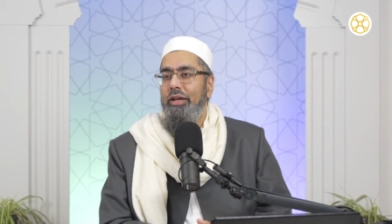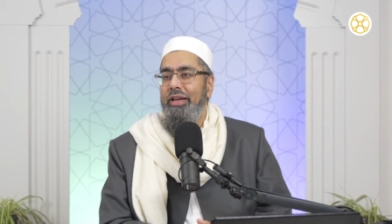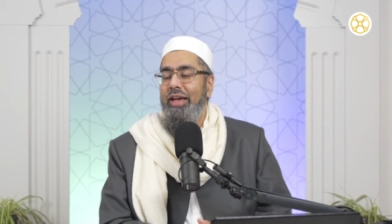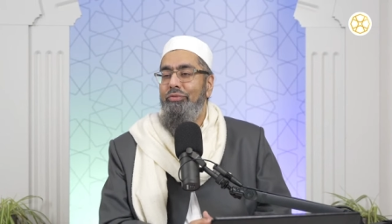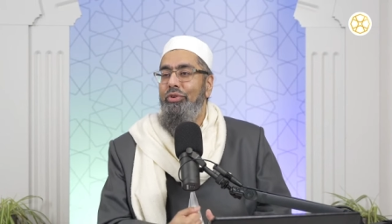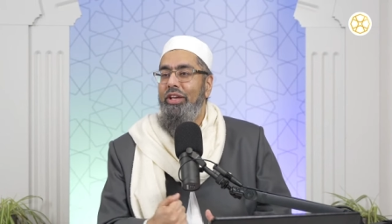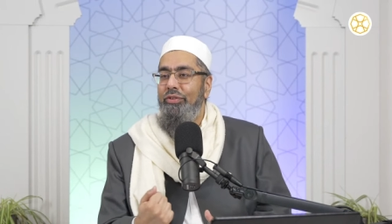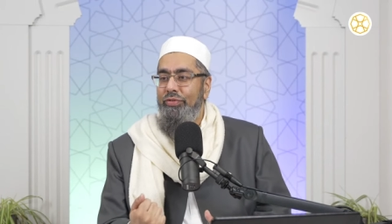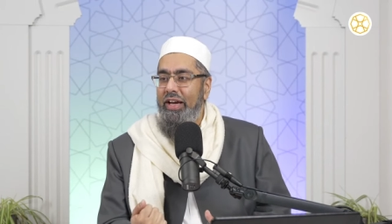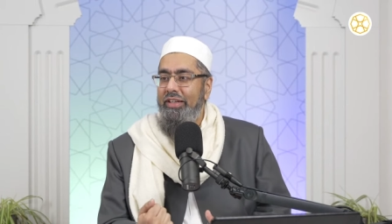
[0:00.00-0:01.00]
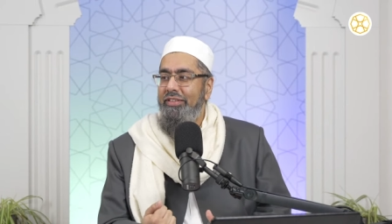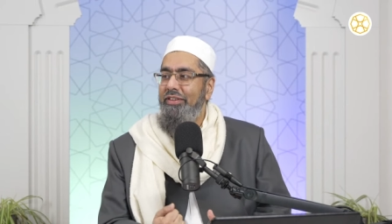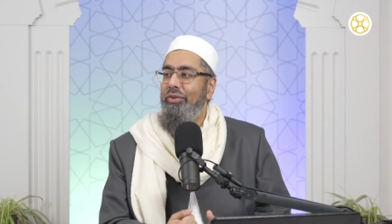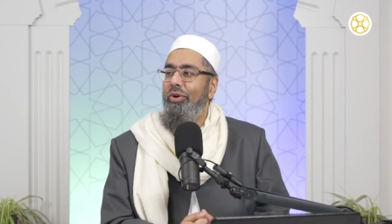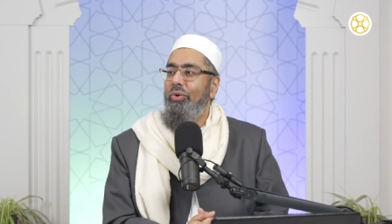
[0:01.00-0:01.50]
And every effect
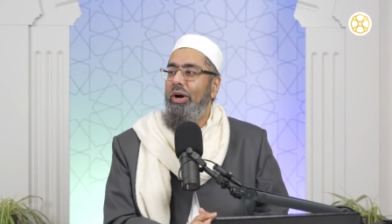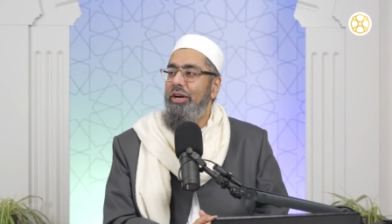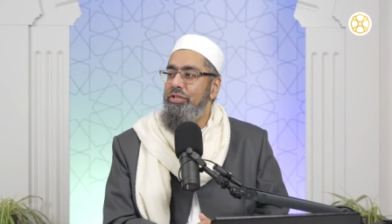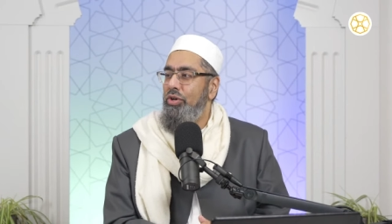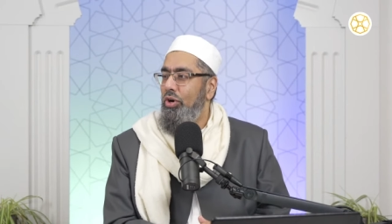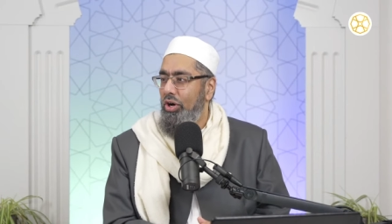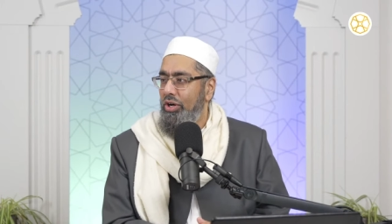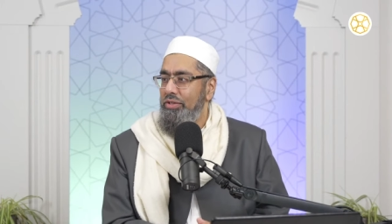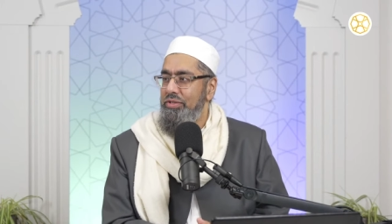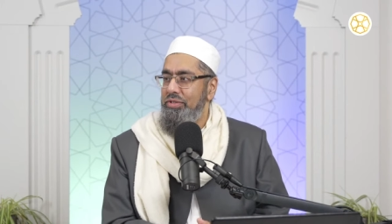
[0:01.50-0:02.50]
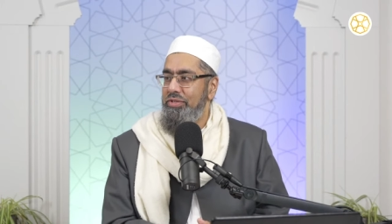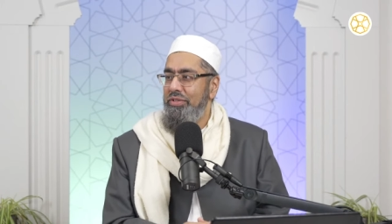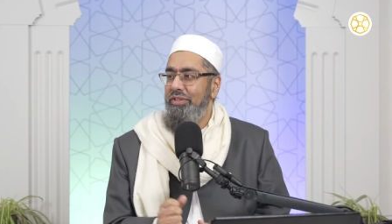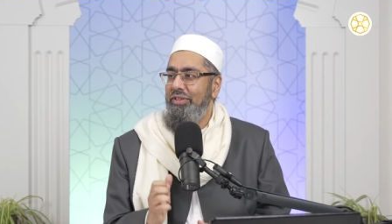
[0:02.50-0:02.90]
requires a cause.